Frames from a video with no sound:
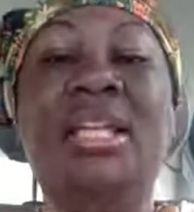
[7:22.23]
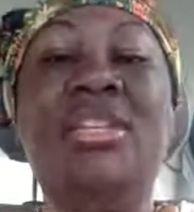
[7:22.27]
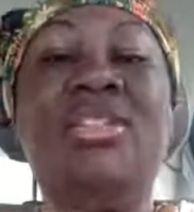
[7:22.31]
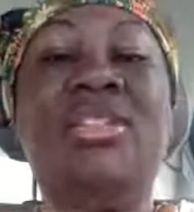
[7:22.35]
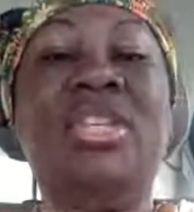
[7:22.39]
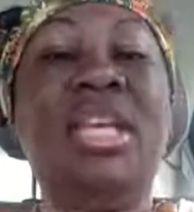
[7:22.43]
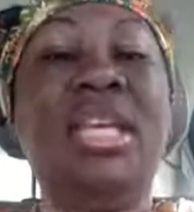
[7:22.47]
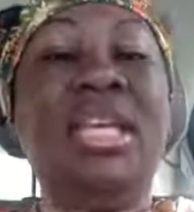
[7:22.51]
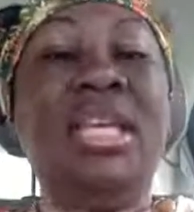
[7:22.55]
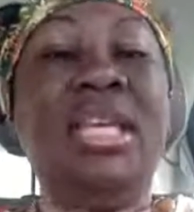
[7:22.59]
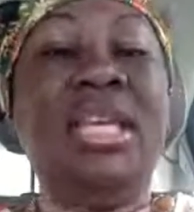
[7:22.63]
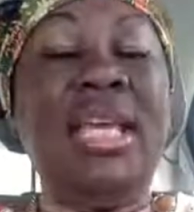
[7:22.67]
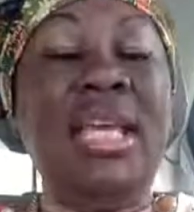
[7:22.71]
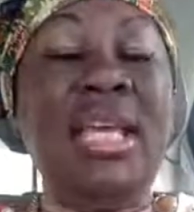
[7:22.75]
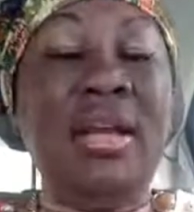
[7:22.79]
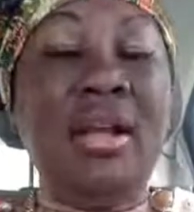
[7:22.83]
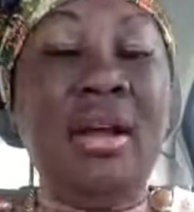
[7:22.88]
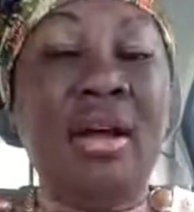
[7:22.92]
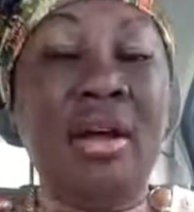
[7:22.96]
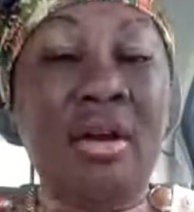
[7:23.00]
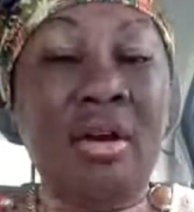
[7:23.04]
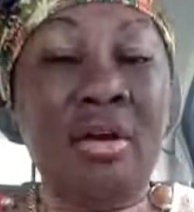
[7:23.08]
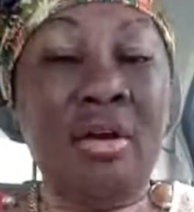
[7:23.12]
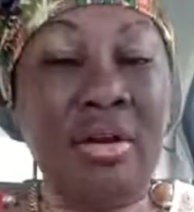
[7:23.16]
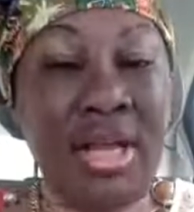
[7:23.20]
to get
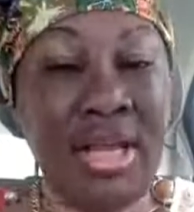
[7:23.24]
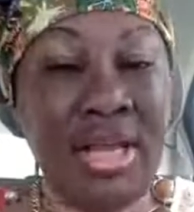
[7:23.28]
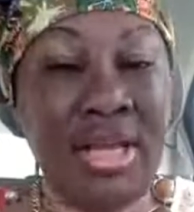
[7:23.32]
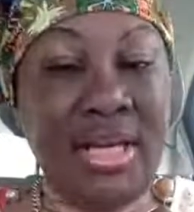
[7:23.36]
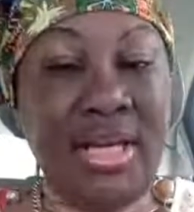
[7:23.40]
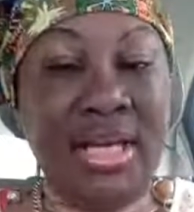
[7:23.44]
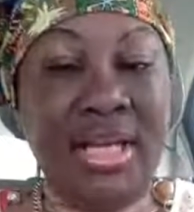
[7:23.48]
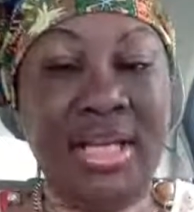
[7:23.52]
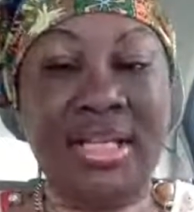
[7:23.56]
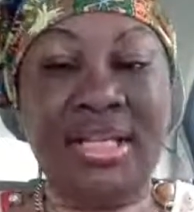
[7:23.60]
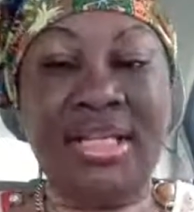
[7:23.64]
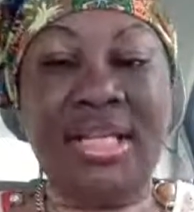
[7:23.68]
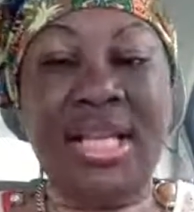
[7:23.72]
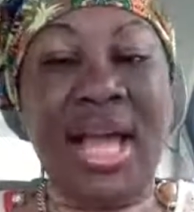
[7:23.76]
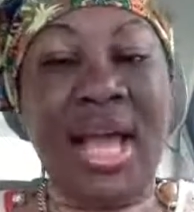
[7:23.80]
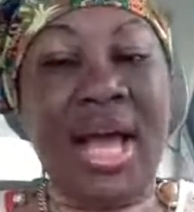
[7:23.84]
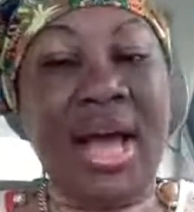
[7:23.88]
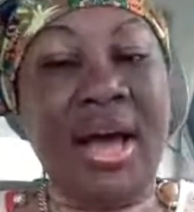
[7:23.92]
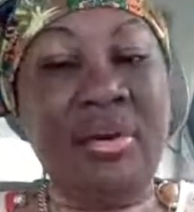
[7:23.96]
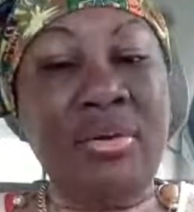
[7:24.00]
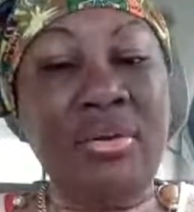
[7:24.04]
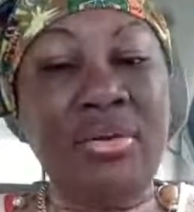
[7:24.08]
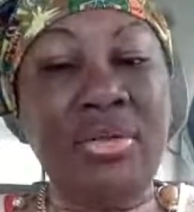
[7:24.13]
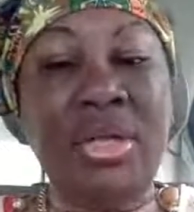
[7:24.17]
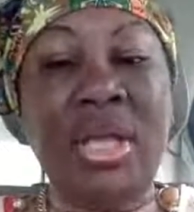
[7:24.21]
her in his
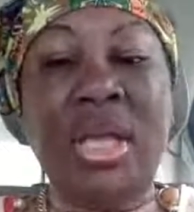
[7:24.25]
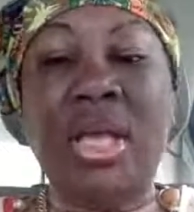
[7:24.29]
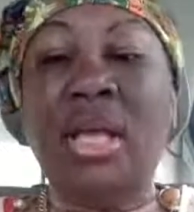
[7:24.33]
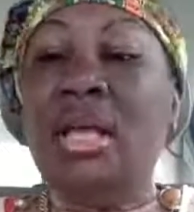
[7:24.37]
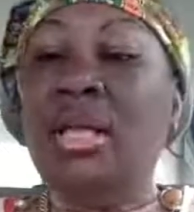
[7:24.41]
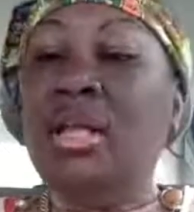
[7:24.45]
house.